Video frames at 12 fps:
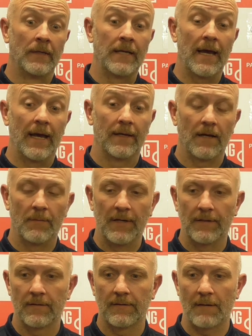Yeah, I
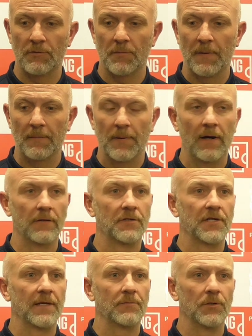mean, that was a big part of
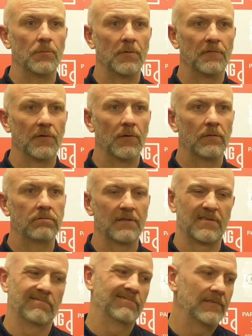the team talk before.
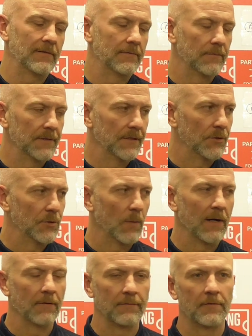Listen, we didn't
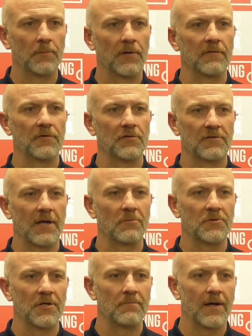dwell on the previous
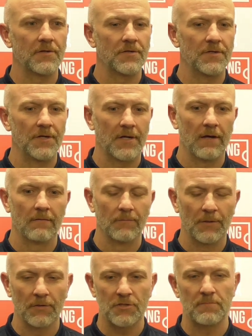result too much. You can't,
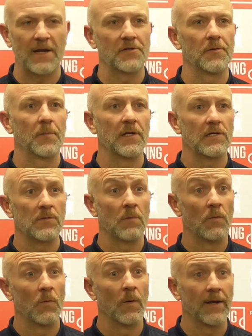we got smashed to pieces
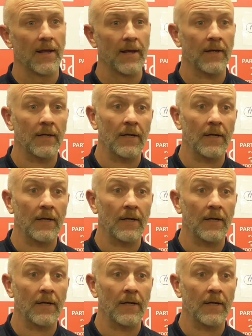when we went there.